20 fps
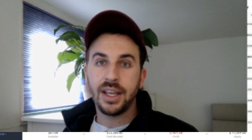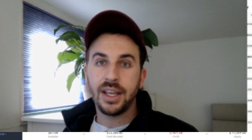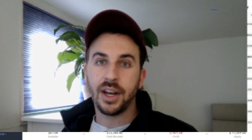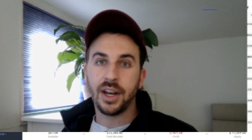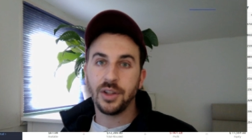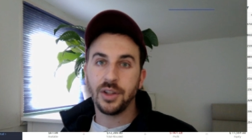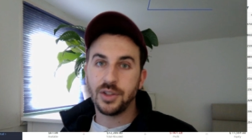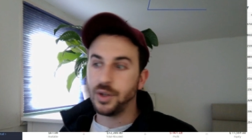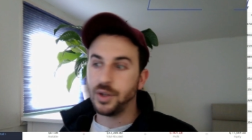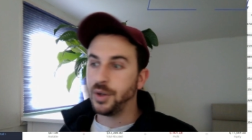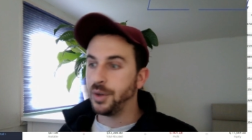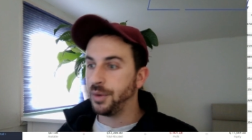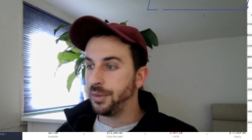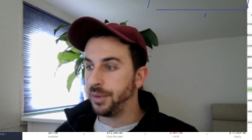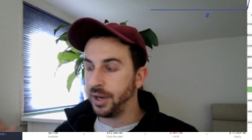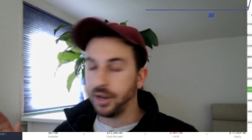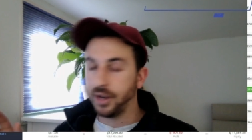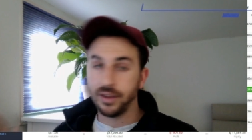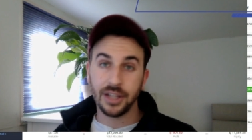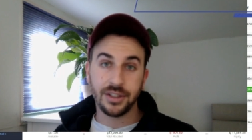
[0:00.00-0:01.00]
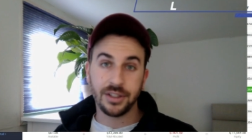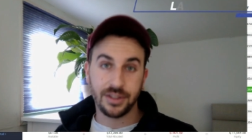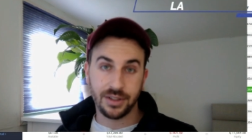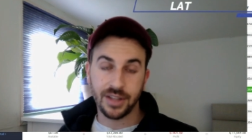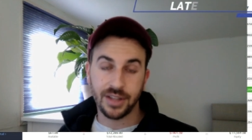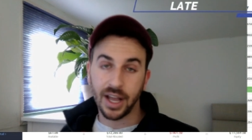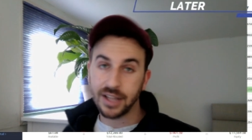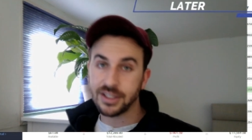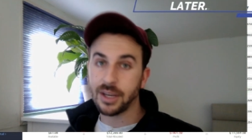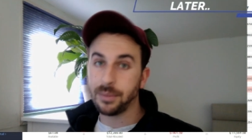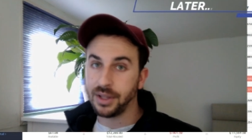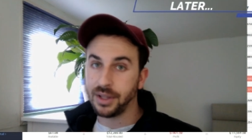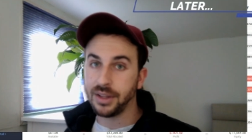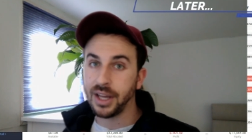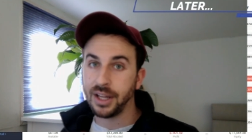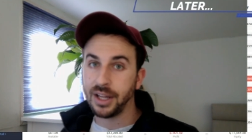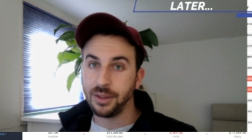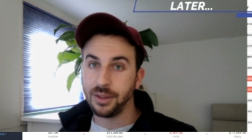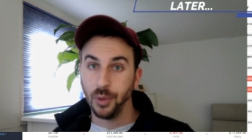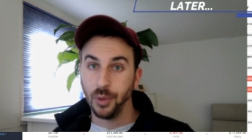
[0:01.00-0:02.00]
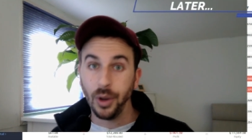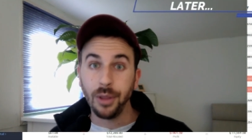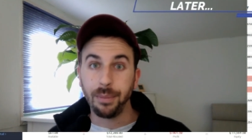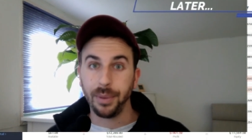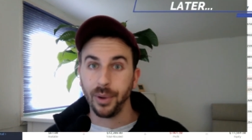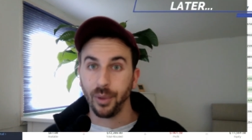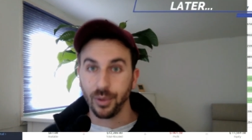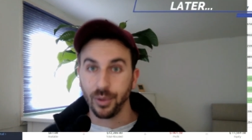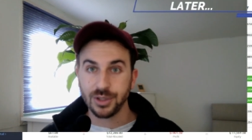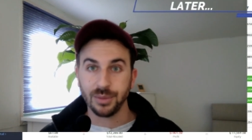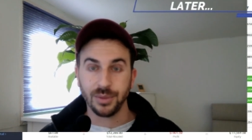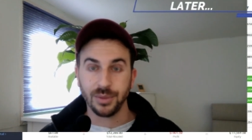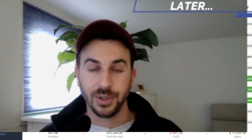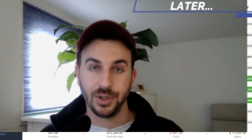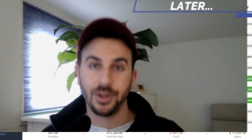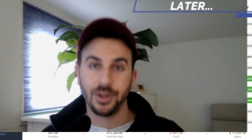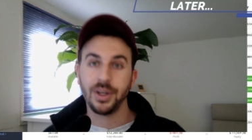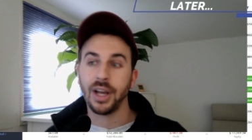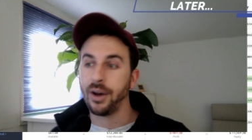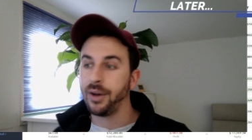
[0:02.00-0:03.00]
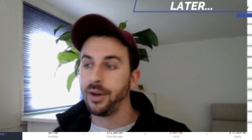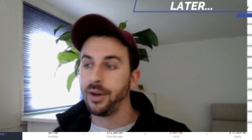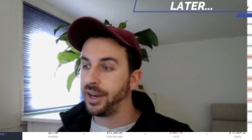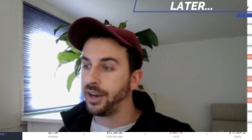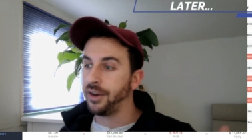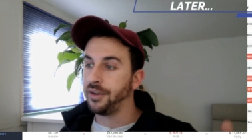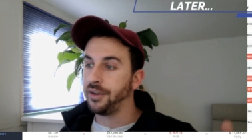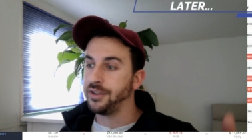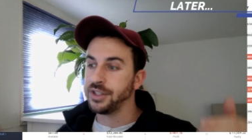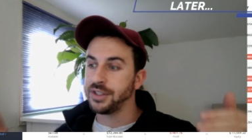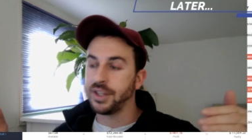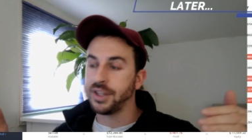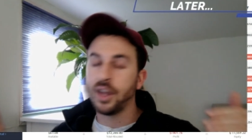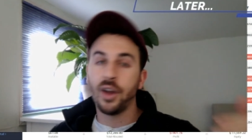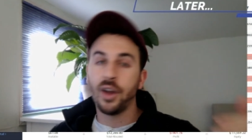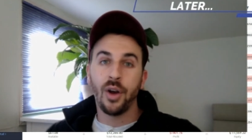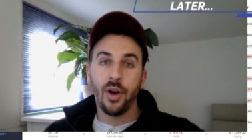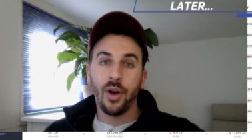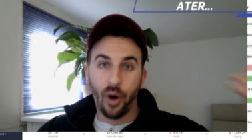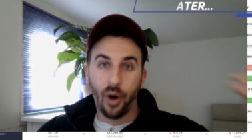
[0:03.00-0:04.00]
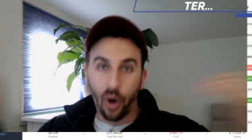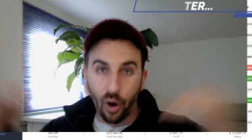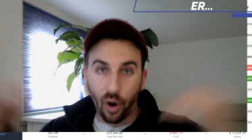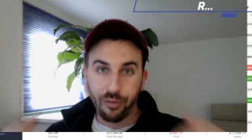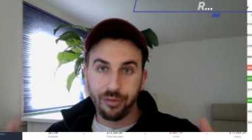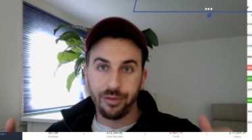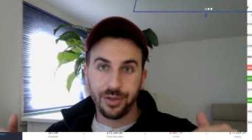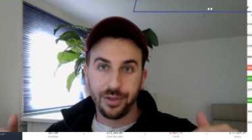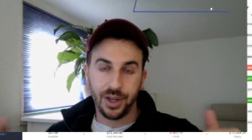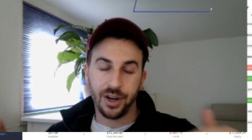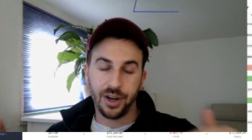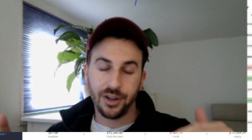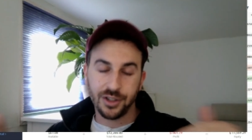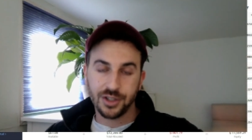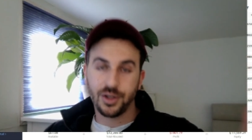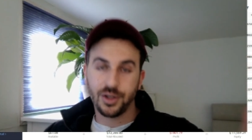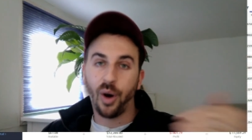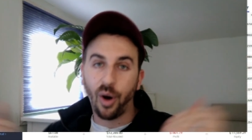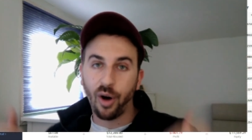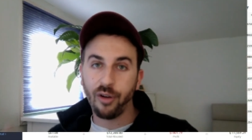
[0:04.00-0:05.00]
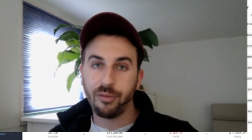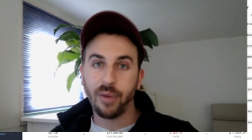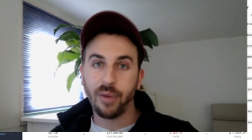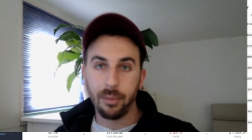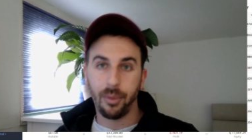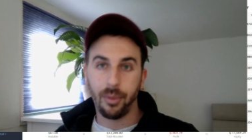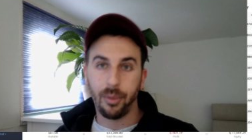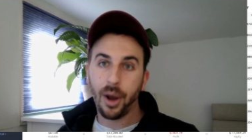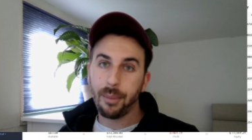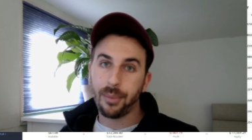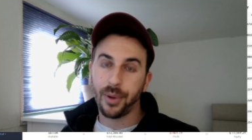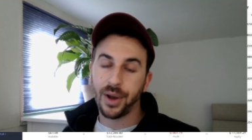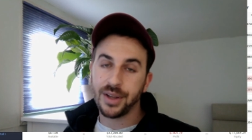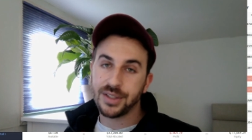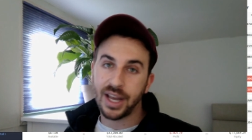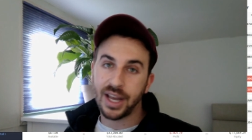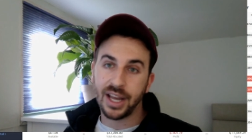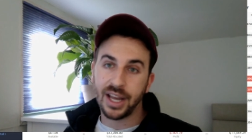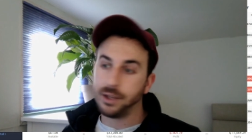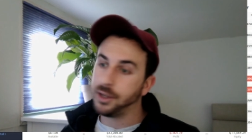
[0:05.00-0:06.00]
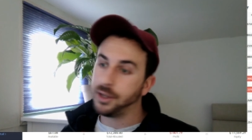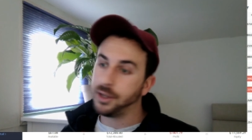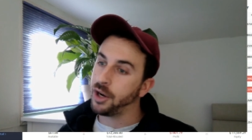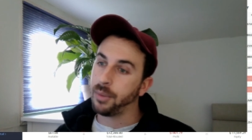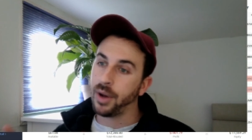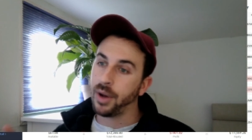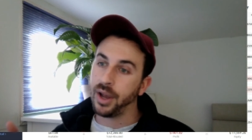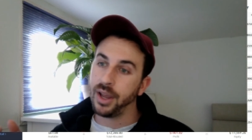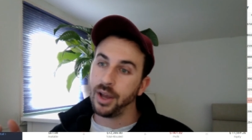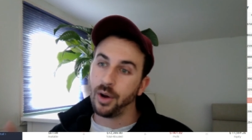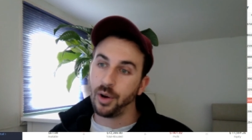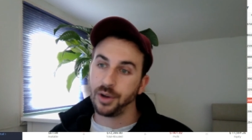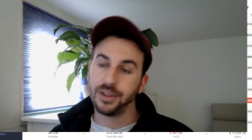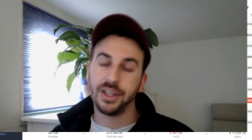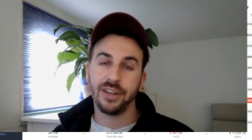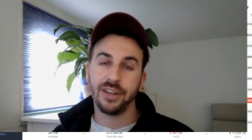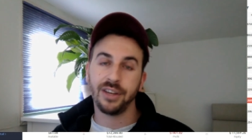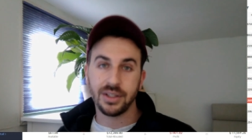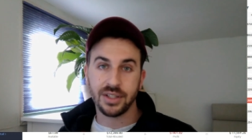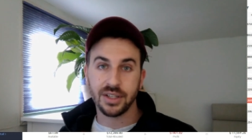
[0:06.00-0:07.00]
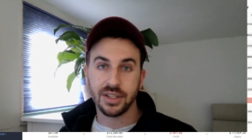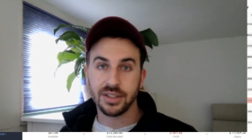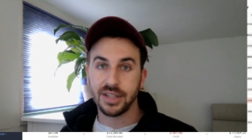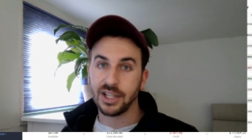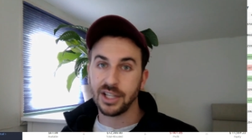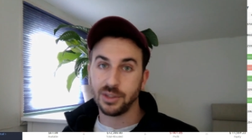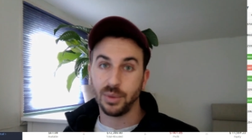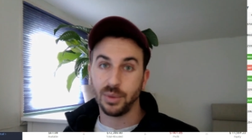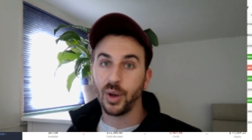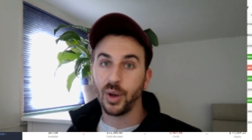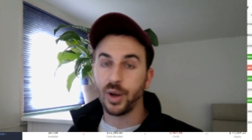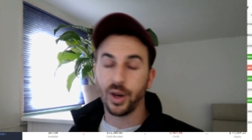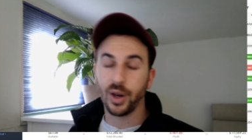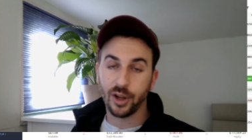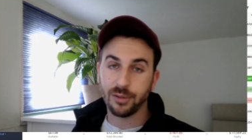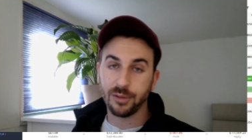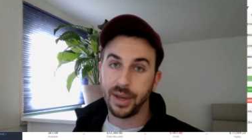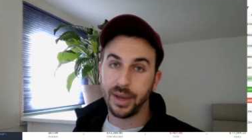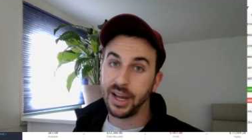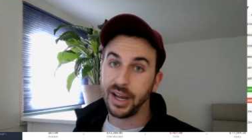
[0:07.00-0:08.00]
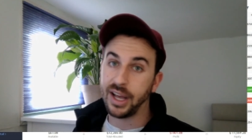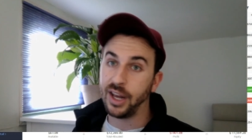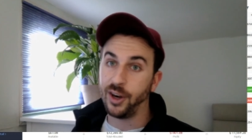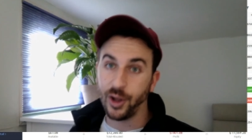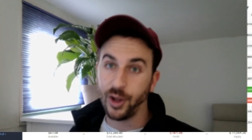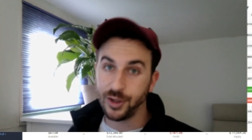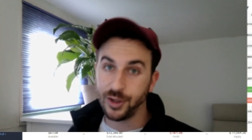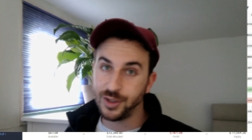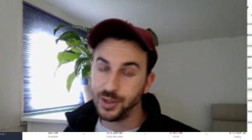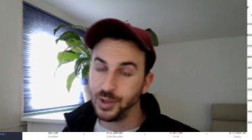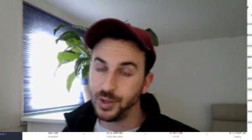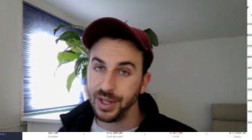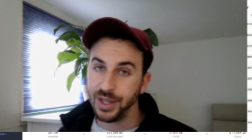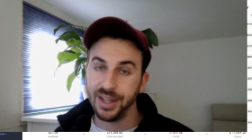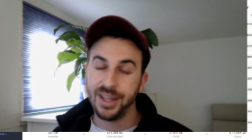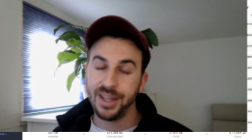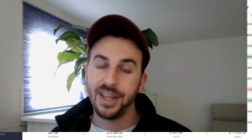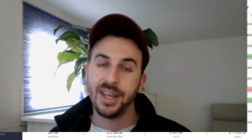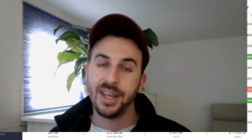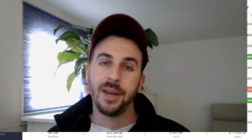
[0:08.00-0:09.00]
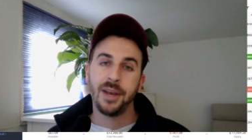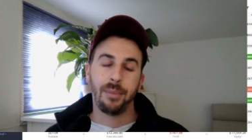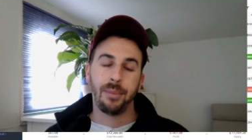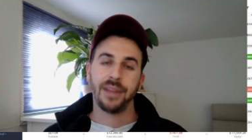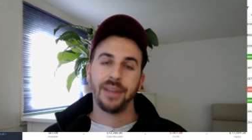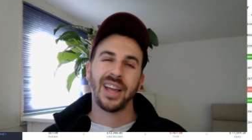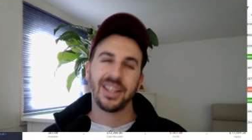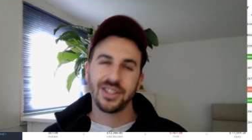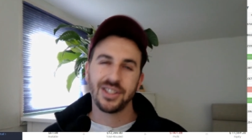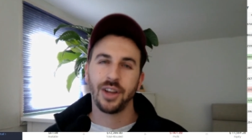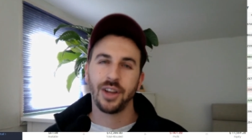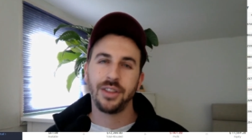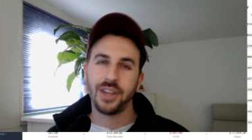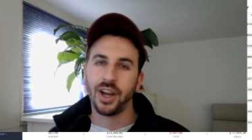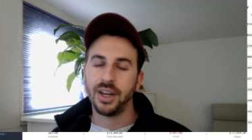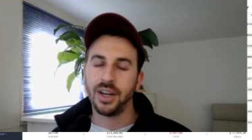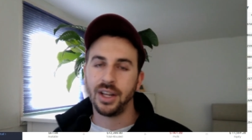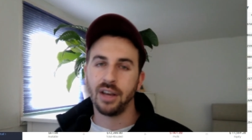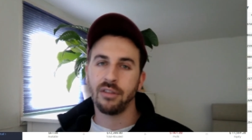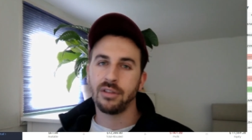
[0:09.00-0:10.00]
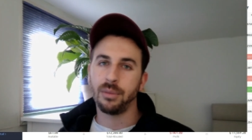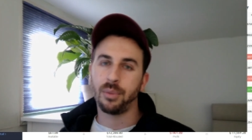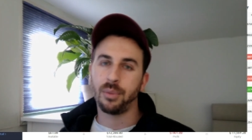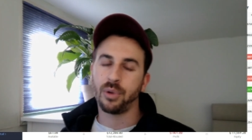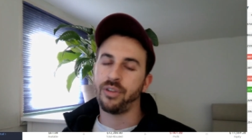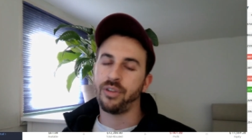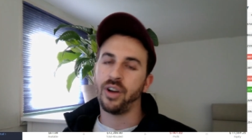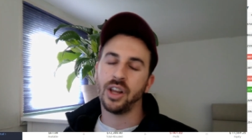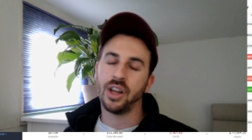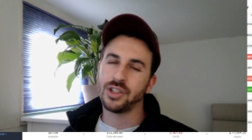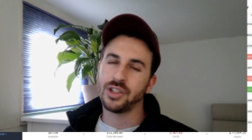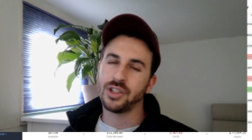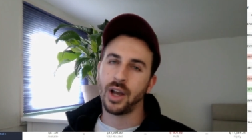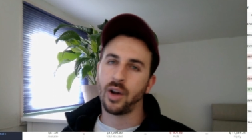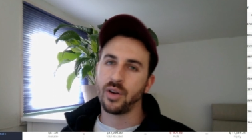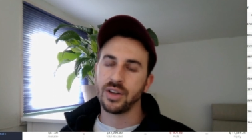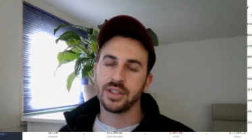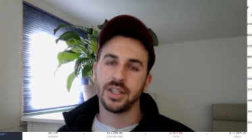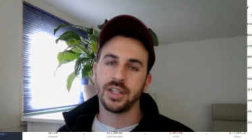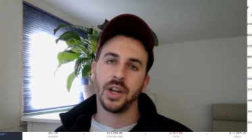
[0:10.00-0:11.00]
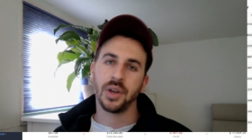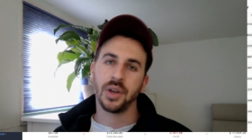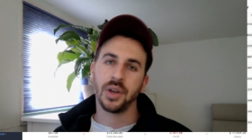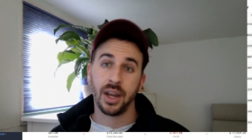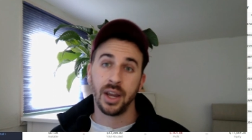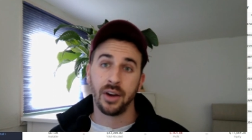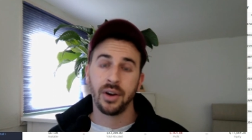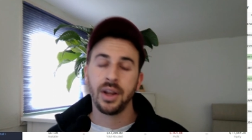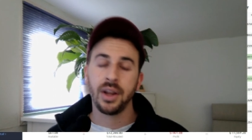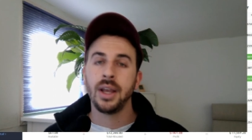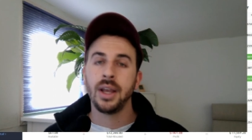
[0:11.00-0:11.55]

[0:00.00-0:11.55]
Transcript: you know, to, you know, that's, that's something that would be awesome to do now. And, you know, just half, you know, just to half my buy price, and, you know, my R T investing stats would look a lot better a lot sooner. But that's not the idea of the portfolio. So I honestly don't care